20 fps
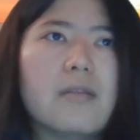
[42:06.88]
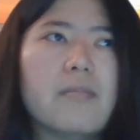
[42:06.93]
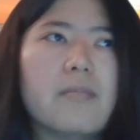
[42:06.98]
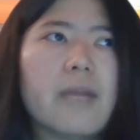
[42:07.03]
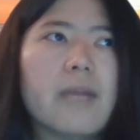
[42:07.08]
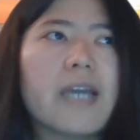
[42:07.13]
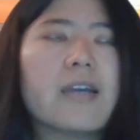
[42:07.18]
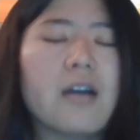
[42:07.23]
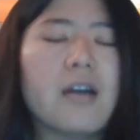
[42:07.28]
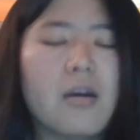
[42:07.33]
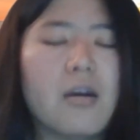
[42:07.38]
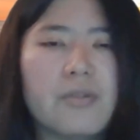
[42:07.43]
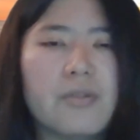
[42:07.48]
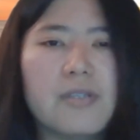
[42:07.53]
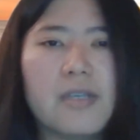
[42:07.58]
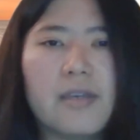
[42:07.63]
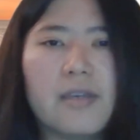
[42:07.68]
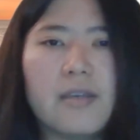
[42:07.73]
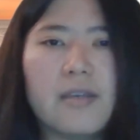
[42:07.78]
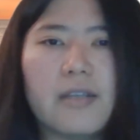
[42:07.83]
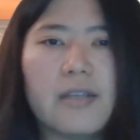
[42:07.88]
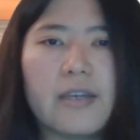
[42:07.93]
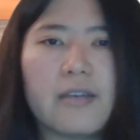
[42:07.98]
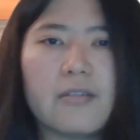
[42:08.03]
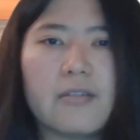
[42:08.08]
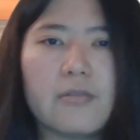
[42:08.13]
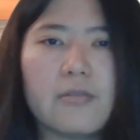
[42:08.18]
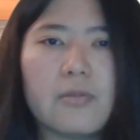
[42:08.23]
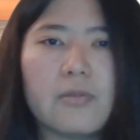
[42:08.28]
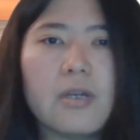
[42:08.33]
my company
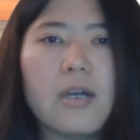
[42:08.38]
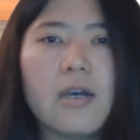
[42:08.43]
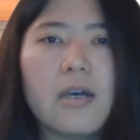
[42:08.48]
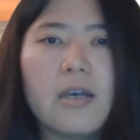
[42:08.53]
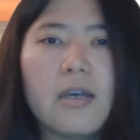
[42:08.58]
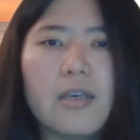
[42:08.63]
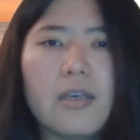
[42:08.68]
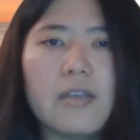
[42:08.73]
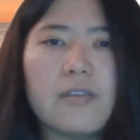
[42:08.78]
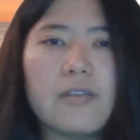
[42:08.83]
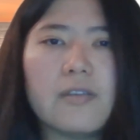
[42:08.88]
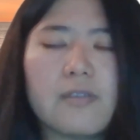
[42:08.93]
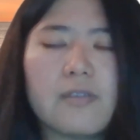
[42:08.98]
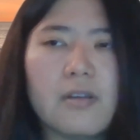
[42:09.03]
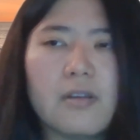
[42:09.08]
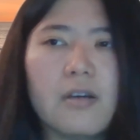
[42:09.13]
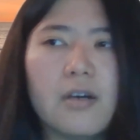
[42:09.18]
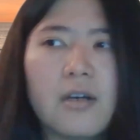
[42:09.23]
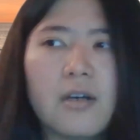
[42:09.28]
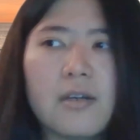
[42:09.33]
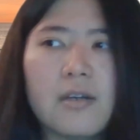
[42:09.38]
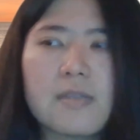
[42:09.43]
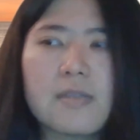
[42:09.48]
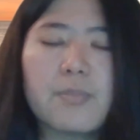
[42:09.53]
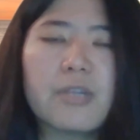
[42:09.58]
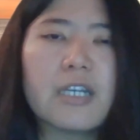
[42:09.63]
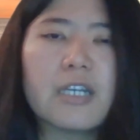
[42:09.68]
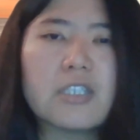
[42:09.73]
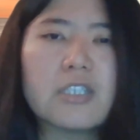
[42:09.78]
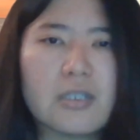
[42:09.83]
is a
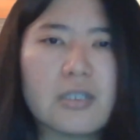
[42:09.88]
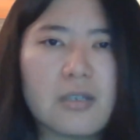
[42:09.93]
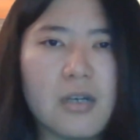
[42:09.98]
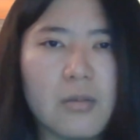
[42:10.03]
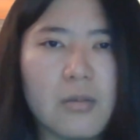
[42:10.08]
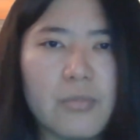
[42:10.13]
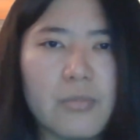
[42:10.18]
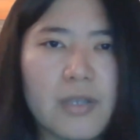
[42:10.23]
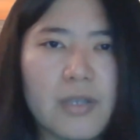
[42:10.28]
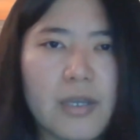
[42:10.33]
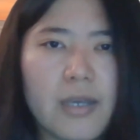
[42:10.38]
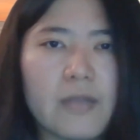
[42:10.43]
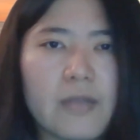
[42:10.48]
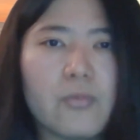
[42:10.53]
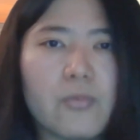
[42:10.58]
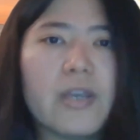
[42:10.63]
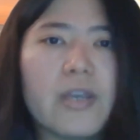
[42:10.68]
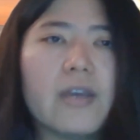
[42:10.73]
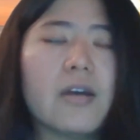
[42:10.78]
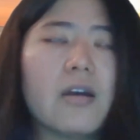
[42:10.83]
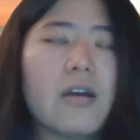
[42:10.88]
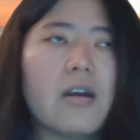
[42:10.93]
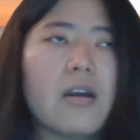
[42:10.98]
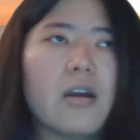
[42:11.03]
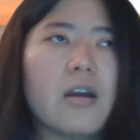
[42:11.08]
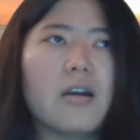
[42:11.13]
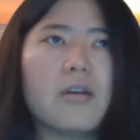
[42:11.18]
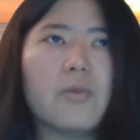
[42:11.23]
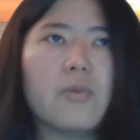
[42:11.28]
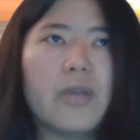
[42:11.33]
supply chain company, and we
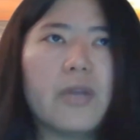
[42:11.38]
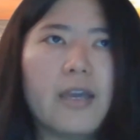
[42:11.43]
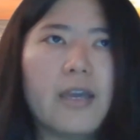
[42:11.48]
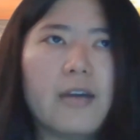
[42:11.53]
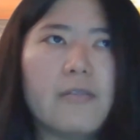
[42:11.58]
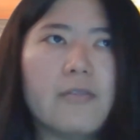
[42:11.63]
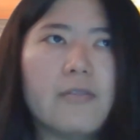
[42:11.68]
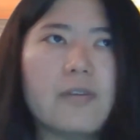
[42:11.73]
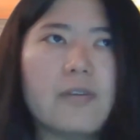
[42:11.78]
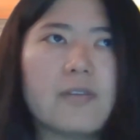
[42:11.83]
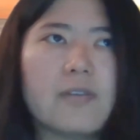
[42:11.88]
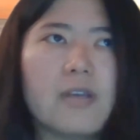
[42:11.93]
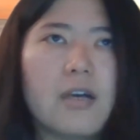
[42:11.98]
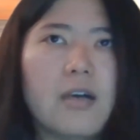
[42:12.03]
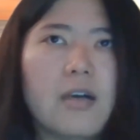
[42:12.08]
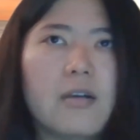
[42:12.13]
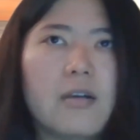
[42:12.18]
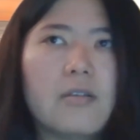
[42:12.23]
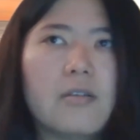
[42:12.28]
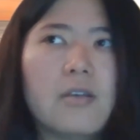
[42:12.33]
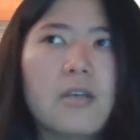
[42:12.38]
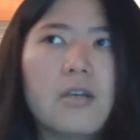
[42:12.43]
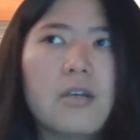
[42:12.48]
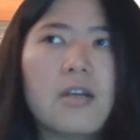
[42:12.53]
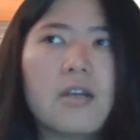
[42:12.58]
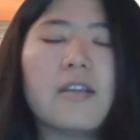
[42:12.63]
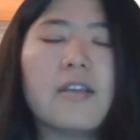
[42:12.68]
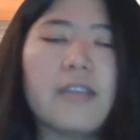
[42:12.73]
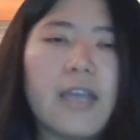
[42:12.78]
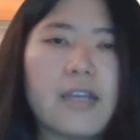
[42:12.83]
have some
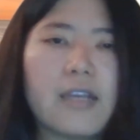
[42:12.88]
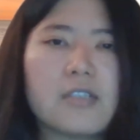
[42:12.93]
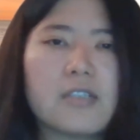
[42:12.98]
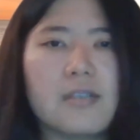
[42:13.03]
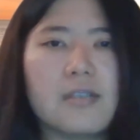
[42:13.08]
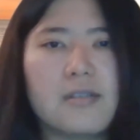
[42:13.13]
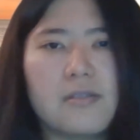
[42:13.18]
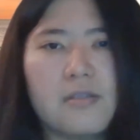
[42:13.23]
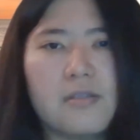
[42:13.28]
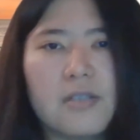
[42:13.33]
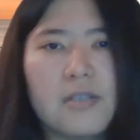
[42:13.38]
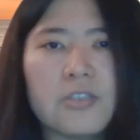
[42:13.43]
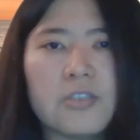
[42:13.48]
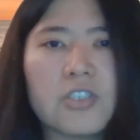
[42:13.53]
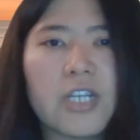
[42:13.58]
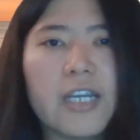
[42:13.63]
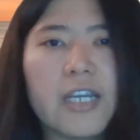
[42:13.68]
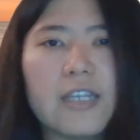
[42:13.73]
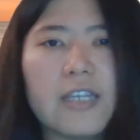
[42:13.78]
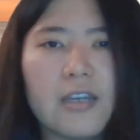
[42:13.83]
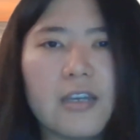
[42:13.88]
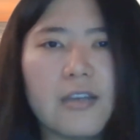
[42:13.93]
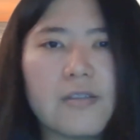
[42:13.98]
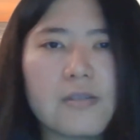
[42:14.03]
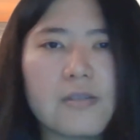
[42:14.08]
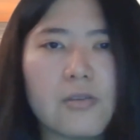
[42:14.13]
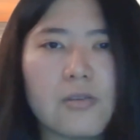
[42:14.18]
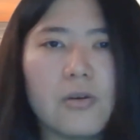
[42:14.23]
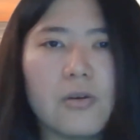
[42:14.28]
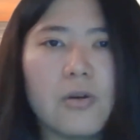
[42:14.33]
connections in China,
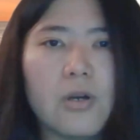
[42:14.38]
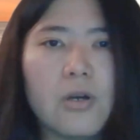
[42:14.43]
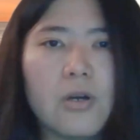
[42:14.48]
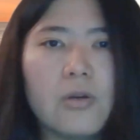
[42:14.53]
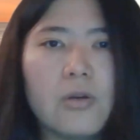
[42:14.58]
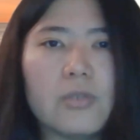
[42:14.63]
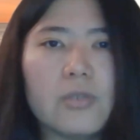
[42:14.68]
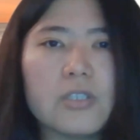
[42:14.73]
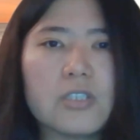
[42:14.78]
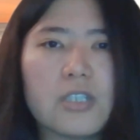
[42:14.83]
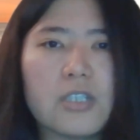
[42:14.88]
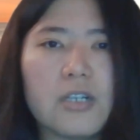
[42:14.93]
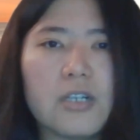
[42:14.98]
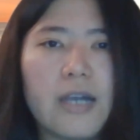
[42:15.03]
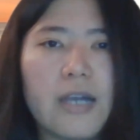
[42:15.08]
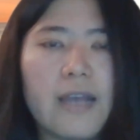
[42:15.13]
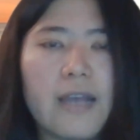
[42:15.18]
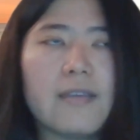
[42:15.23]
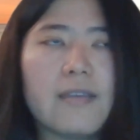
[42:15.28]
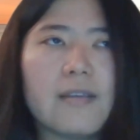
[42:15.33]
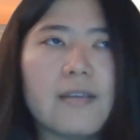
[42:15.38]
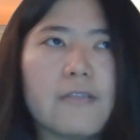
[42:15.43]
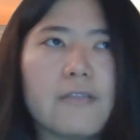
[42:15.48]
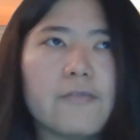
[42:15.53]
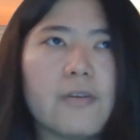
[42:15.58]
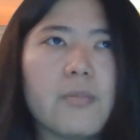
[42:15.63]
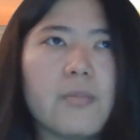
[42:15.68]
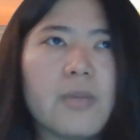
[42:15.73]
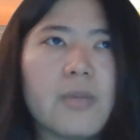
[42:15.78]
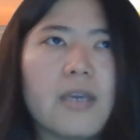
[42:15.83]
so which I think
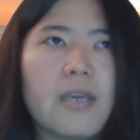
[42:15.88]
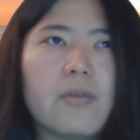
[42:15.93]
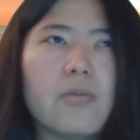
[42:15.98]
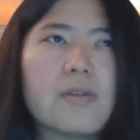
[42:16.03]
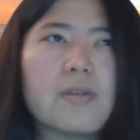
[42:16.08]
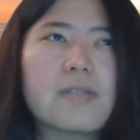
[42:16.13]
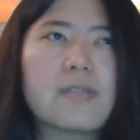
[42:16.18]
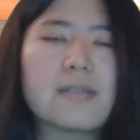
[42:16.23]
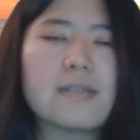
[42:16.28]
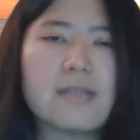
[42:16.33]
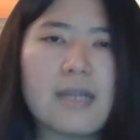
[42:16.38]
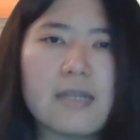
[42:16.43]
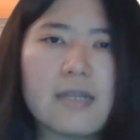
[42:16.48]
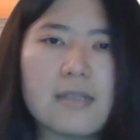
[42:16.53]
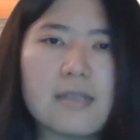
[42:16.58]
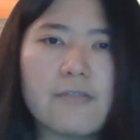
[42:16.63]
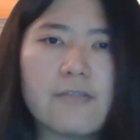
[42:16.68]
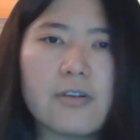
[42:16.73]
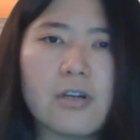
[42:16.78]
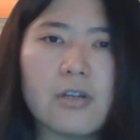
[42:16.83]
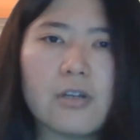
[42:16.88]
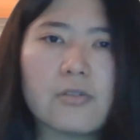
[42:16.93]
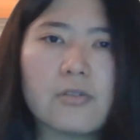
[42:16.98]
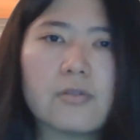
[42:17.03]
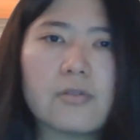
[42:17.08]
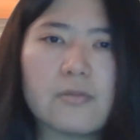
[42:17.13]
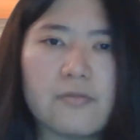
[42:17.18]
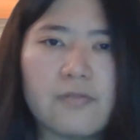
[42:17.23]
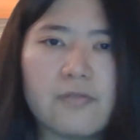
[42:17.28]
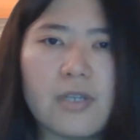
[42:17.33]
for me it wasn't that difficult
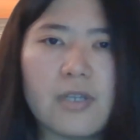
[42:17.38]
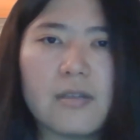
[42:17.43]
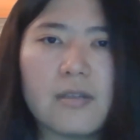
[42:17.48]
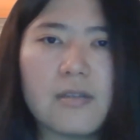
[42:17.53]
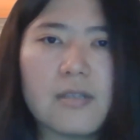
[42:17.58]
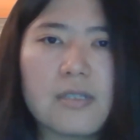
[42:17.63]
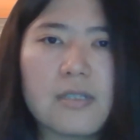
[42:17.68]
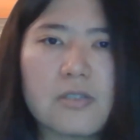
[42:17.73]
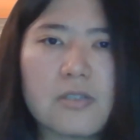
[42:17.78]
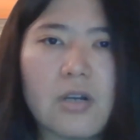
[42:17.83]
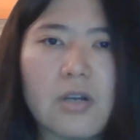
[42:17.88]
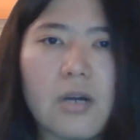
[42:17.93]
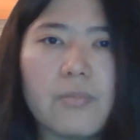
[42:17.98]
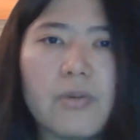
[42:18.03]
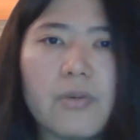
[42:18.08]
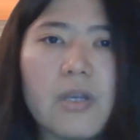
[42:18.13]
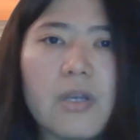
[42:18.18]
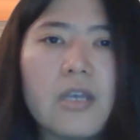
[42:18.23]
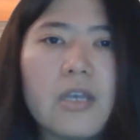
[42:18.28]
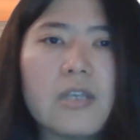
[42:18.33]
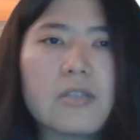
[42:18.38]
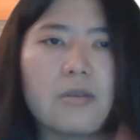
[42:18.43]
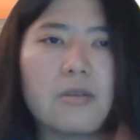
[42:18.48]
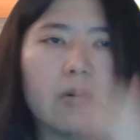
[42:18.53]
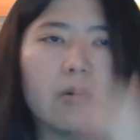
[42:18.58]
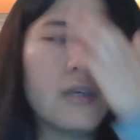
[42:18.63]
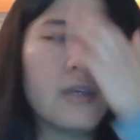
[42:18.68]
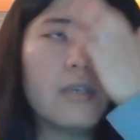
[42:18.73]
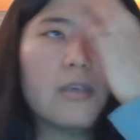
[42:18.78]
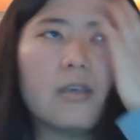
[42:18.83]
to find this job.
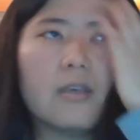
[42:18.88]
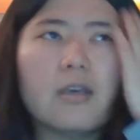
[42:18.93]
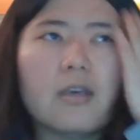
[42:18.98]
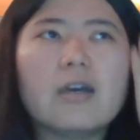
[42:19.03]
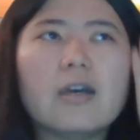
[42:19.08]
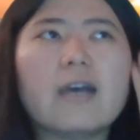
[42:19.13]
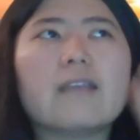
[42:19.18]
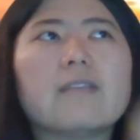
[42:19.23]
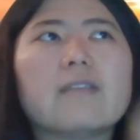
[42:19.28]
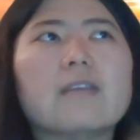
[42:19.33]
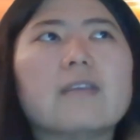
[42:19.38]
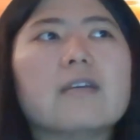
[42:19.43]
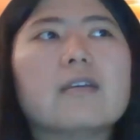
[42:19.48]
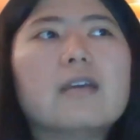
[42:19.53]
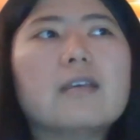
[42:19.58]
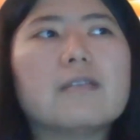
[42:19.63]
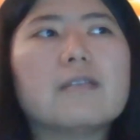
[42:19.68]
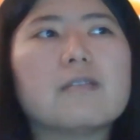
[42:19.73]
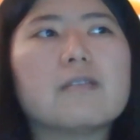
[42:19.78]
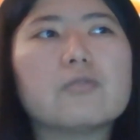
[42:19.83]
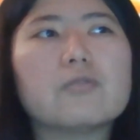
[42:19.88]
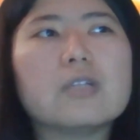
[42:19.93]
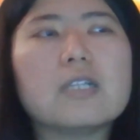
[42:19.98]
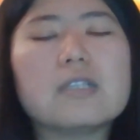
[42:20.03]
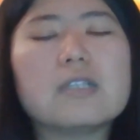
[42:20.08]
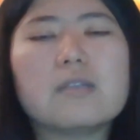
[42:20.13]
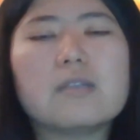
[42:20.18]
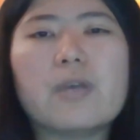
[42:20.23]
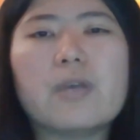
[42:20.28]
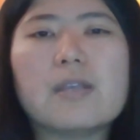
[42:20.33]
So I think it's
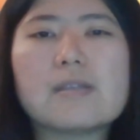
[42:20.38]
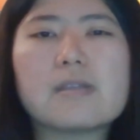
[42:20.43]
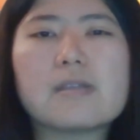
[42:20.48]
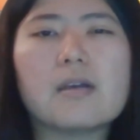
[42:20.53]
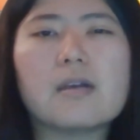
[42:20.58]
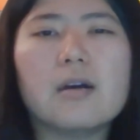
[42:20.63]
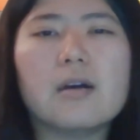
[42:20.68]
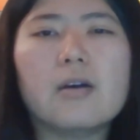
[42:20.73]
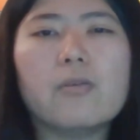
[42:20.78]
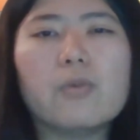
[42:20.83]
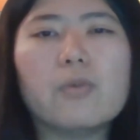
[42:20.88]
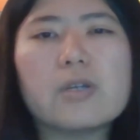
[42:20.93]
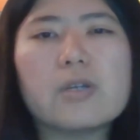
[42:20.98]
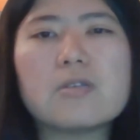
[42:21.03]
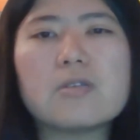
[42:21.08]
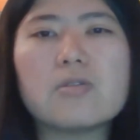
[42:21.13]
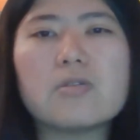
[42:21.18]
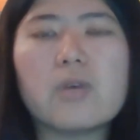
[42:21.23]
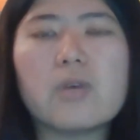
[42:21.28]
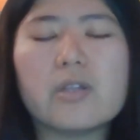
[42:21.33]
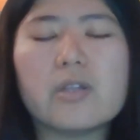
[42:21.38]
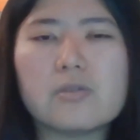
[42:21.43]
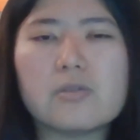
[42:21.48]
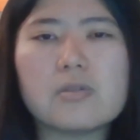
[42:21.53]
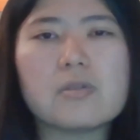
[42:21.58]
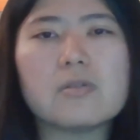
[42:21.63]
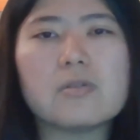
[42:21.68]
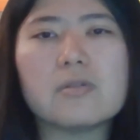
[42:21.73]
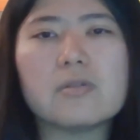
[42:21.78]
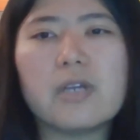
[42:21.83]
really depends on what you want to
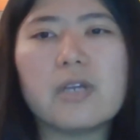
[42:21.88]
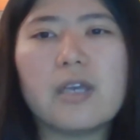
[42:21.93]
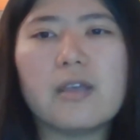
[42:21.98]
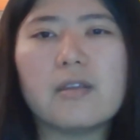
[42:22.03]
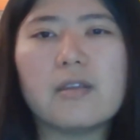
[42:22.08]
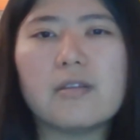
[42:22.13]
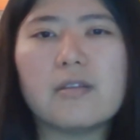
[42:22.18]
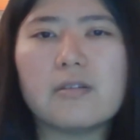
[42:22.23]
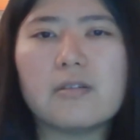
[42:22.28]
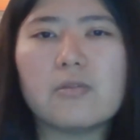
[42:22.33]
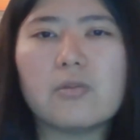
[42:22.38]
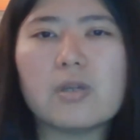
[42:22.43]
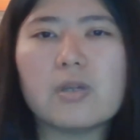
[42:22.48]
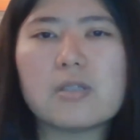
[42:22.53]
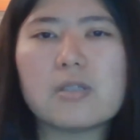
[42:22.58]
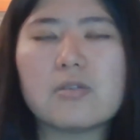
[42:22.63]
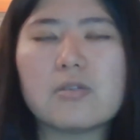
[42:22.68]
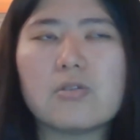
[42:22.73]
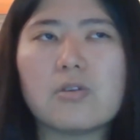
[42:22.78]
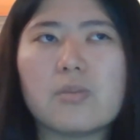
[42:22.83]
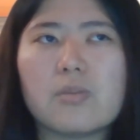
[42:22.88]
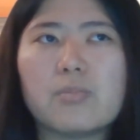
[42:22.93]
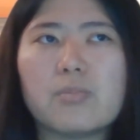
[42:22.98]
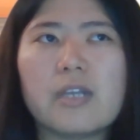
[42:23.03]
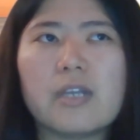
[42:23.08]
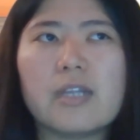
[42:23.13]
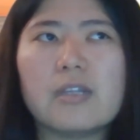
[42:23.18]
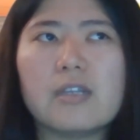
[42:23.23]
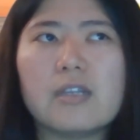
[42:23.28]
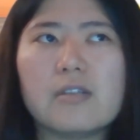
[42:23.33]
do and what you're
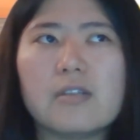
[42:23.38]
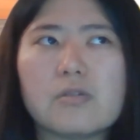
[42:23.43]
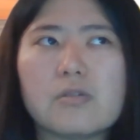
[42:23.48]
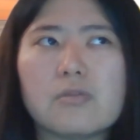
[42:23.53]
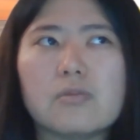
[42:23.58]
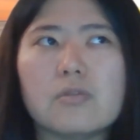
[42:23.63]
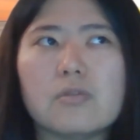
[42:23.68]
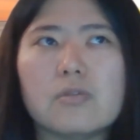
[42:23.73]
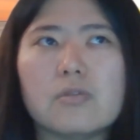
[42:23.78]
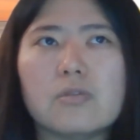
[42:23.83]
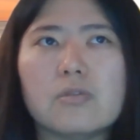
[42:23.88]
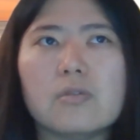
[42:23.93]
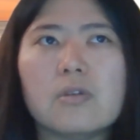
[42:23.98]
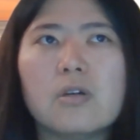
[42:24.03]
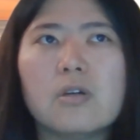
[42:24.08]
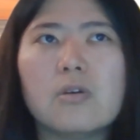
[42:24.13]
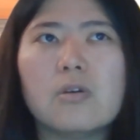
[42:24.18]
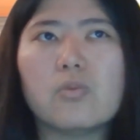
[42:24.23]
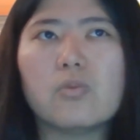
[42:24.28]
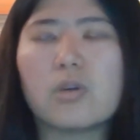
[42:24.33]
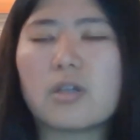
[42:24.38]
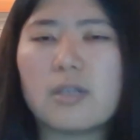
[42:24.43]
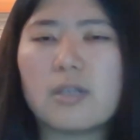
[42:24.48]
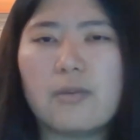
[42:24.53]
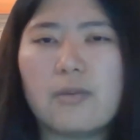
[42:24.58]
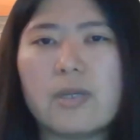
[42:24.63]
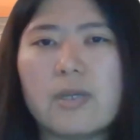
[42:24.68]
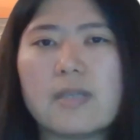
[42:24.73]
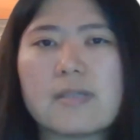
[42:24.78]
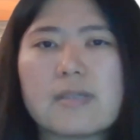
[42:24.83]
planning to work
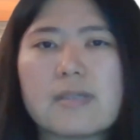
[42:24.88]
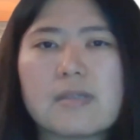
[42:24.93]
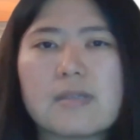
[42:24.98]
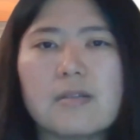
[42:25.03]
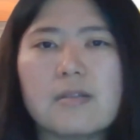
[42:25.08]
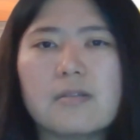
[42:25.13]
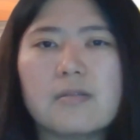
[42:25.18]
with.